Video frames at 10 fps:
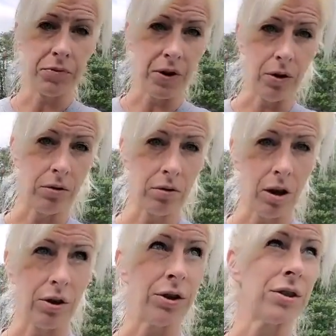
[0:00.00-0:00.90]
dull
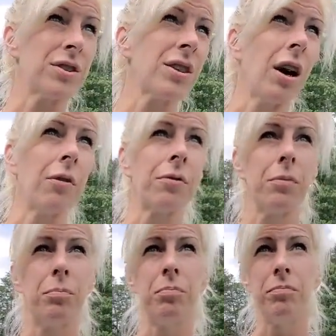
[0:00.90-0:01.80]
all your stuff.
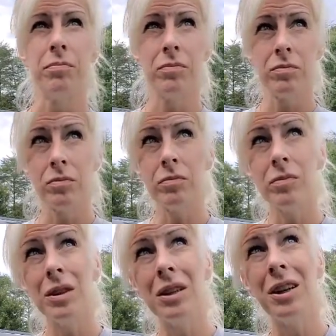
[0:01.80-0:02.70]

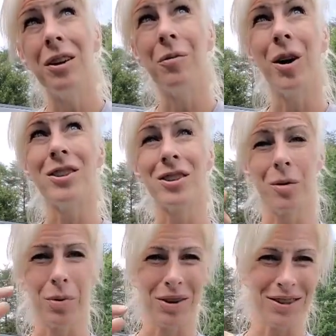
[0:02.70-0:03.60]
I'm watching the
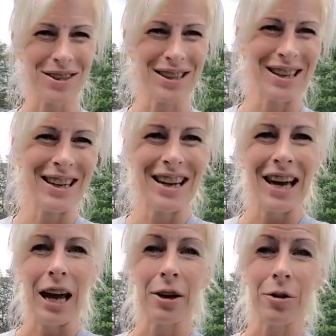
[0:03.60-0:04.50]
birds.
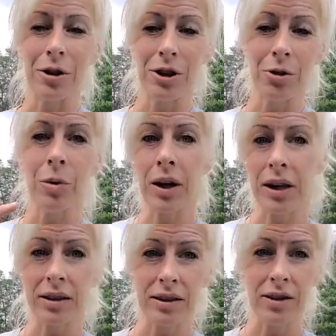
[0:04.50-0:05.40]
I don't, you don't want
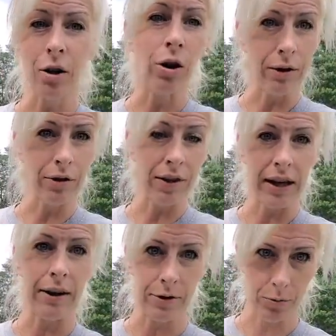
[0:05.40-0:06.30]
to dull everything
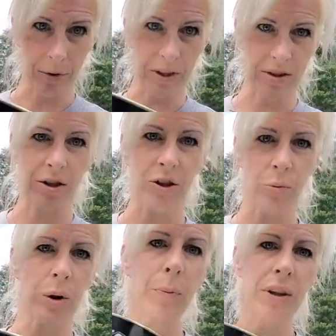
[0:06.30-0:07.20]
after you put this on. So you
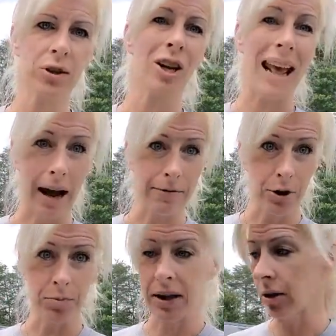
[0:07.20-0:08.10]
want to put this on after you
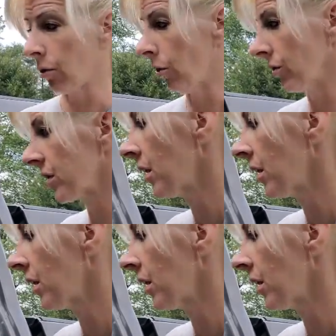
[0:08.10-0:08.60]
make your holes.